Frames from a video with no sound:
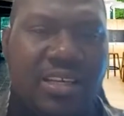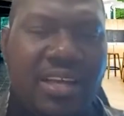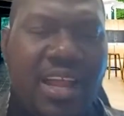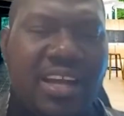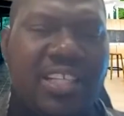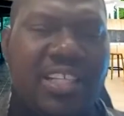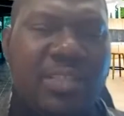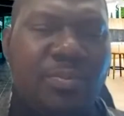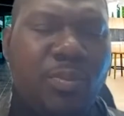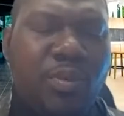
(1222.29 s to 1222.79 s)

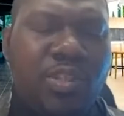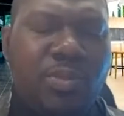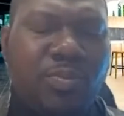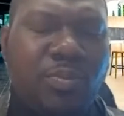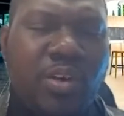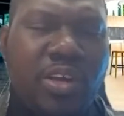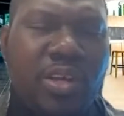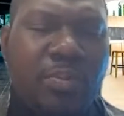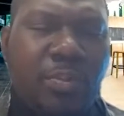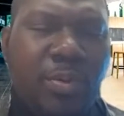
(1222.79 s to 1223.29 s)
that is much
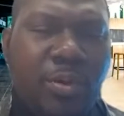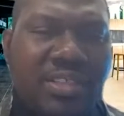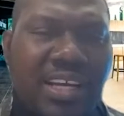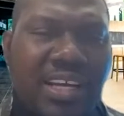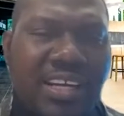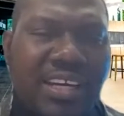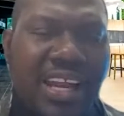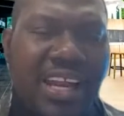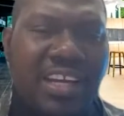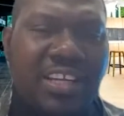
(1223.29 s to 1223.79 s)
more
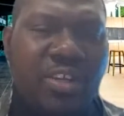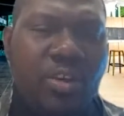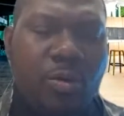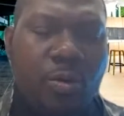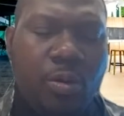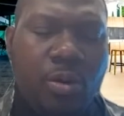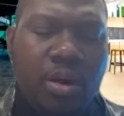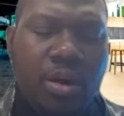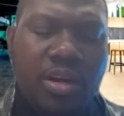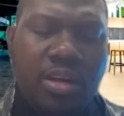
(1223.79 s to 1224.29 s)
important than
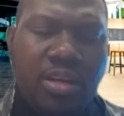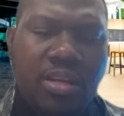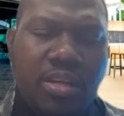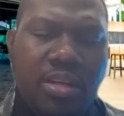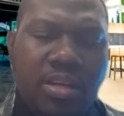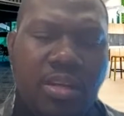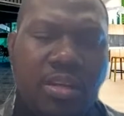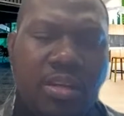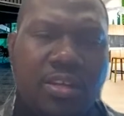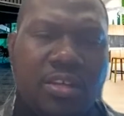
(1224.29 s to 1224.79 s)
your
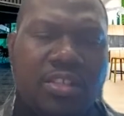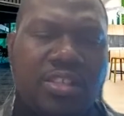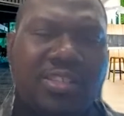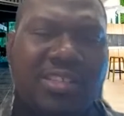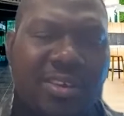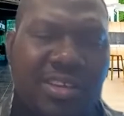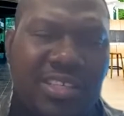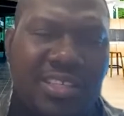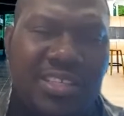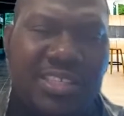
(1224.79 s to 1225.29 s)

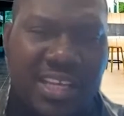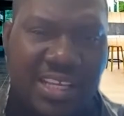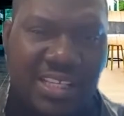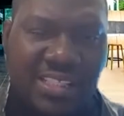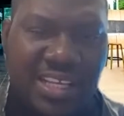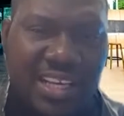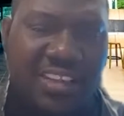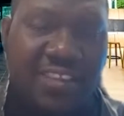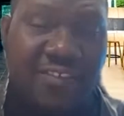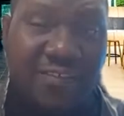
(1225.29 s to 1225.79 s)
success
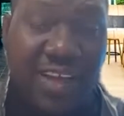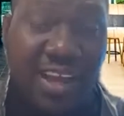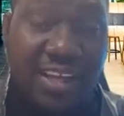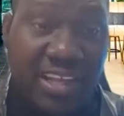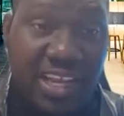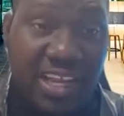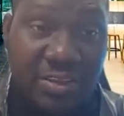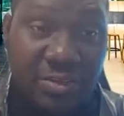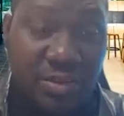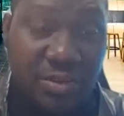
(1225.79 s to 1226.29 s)
and the fact that you